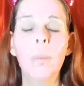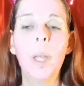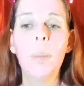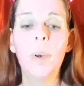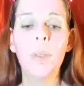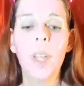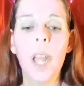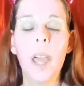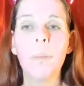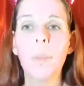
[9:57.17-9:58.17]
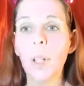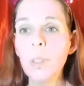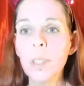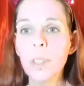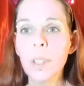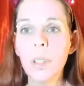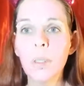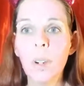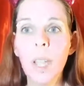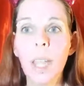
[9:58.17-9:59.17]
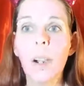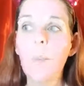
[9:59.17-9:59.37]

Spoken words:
People that I'm closest to are like,